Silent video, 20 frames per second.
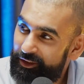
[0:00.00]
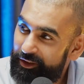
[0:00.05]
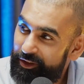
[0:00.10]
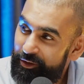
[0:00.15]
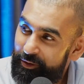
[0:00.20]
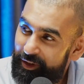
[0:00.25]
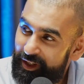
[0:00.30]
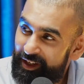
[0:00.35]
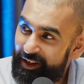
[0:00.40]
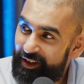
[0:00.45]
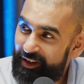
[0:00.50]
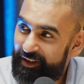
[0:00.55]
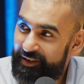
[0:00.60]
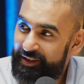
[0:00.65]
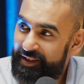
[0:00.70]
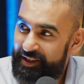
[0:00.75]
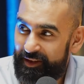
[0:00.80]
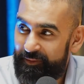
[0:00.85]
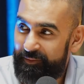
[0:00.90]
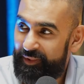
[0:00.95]
You can
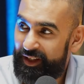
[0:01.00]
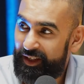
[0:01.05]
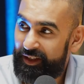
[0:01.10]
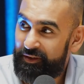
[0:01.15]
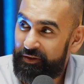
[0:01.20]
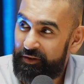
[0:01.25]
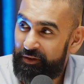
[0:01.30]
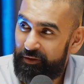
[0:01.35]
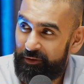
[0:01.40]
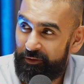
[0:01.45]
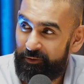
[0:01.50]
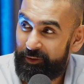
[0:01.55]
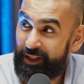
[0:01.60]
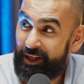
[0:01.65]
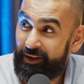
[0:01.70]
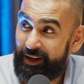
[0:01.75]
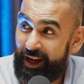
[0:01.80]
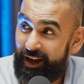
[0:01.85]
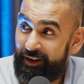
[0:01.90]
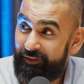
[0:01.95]
learn something new
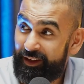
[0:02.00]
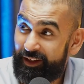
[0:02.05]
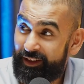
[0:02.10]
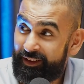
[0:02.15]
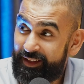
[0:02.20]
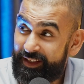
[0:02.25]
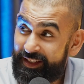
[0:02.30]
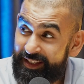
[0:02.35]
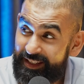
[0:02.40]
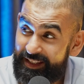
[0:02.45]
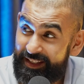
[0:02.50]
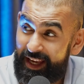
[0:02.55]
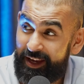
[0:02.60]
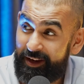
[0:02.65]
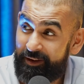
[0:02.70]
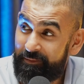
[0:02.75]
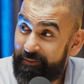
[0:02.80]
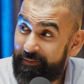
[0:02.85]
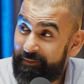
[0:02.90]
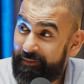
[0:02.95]
without having the
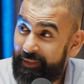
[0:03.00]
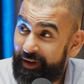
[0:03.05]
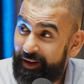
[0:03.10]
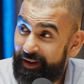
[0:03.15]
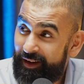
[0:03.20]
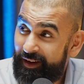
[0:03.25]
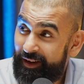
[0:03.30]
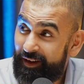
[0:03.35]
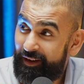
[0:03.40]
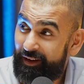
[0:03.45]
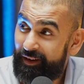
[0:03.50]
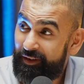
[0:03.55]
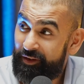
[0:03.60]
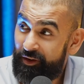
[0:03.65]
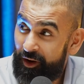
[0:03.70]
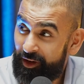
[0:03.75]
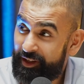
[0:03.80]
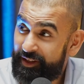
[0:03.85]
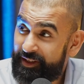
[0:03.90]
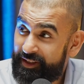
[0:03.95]
same
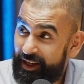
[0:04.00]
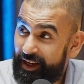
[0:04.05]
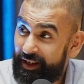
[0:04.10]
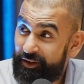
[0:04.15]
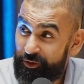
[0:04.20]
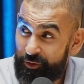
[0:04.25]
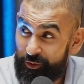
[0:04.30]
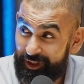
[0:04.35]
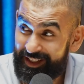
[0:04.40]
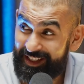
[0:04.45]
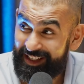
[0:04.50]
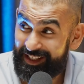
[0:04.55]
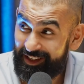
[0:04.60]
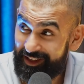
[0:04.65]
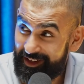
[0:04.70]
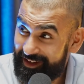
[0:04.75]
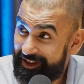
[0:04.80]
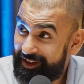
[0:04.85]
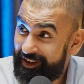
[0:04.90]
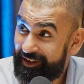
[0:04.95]
knowledge set. You can
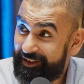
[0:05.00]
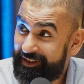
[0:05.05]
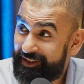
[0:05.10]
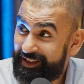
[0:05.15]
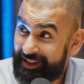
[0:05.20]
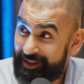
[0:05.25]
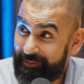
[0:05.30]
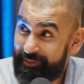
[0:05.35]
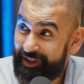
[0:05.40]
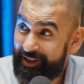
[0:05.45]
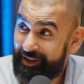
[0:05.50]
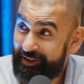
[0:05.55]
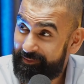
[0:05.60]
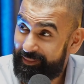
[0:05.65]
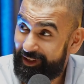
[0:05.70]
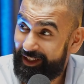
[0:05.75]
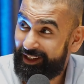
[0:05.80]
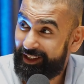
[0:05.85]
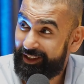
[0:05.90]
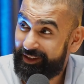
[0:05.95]
still learn something
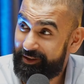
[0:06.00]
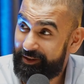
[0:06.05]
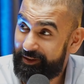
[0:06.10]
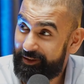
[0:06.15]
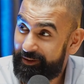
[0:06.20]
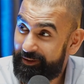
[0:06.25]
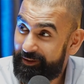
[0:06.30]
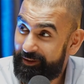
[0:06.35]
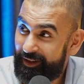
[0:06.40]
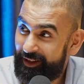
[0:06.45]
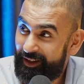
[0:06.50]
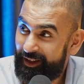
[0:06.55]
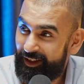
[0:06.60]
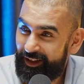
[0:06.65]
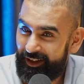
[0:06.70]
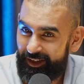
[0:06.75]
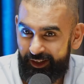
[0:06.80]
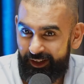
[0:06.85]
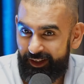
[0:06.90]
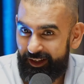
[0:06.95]
completely new. Yeah.